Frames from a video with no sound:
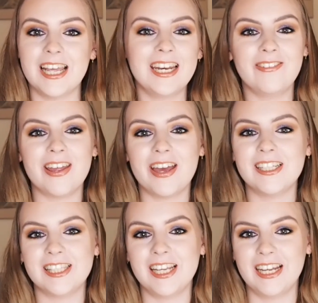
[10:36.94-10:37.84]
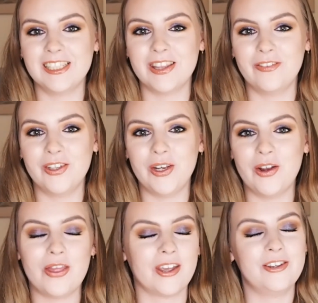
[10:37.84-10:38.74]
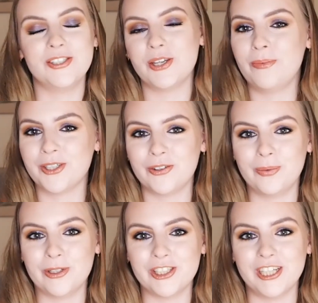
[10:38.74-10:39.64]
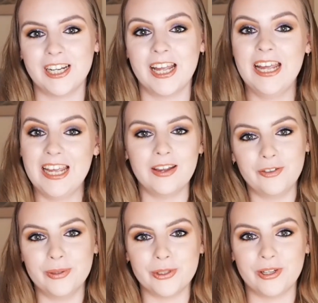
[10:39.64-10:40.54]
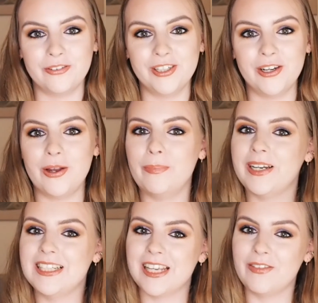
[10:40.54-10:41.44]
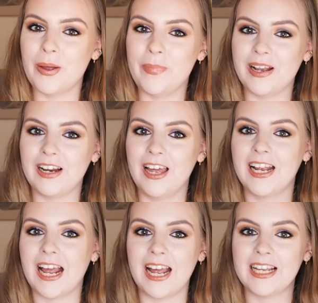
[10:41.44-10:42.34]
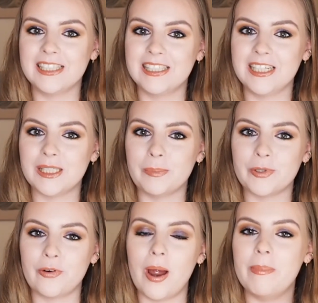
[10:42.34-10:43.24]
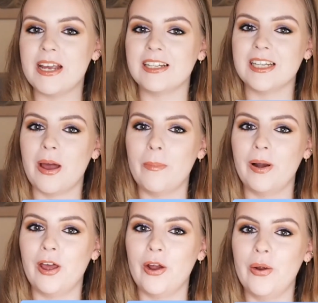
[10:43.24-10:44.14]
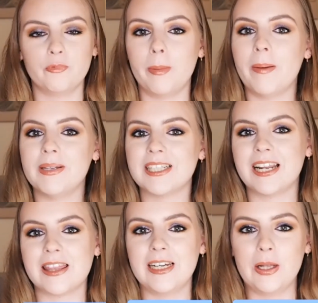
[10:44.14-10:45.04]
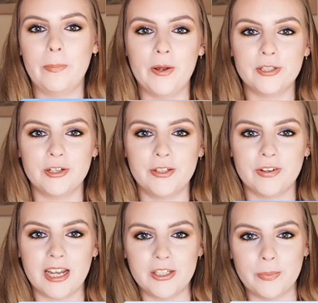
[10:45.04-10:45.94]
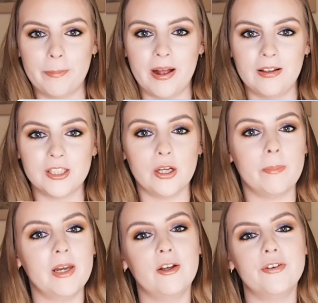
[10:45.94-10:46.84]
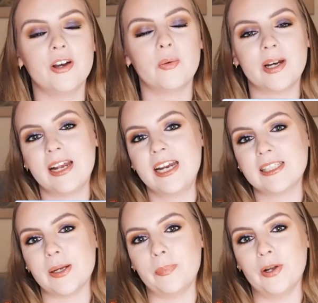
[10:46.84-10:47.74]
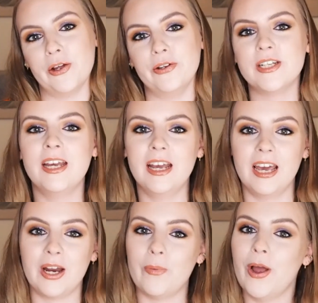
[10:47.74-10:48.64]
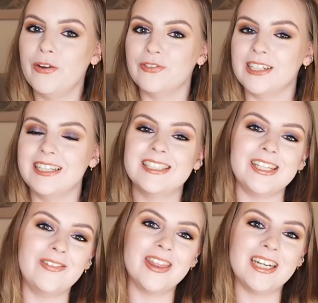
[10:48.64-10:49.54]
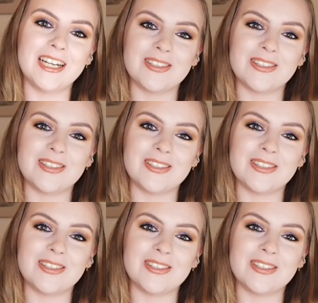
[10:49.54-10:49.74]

anyway, that is the end of the video. Thank you so much for watching. If you enjoyed the video, please give it a big like and consider subscribing down below. Remember to click the little post notification bell so you can be notified when I next upload, and I will hopefully see you in the next